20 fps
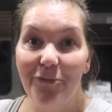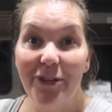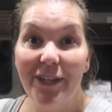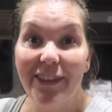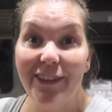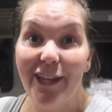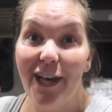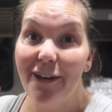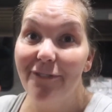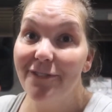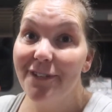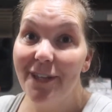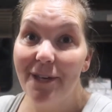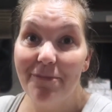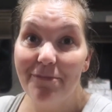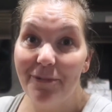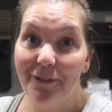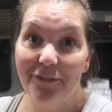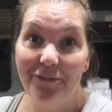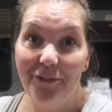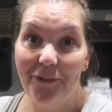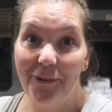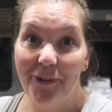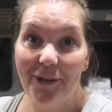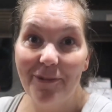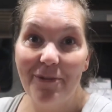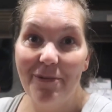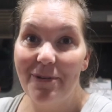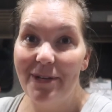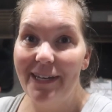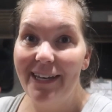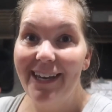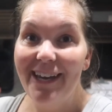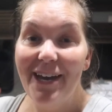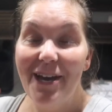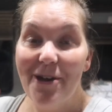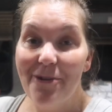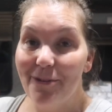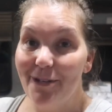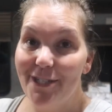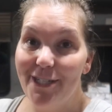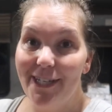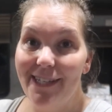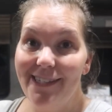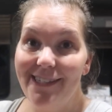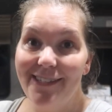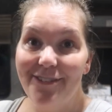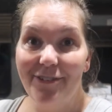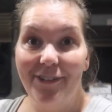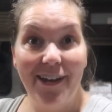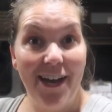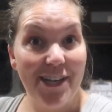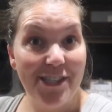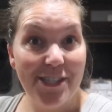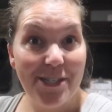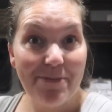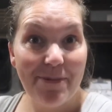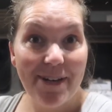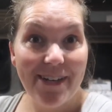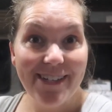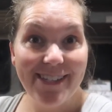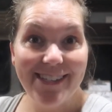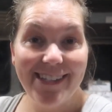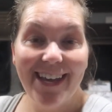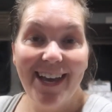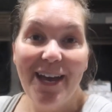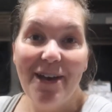We loved them before when we were just customers,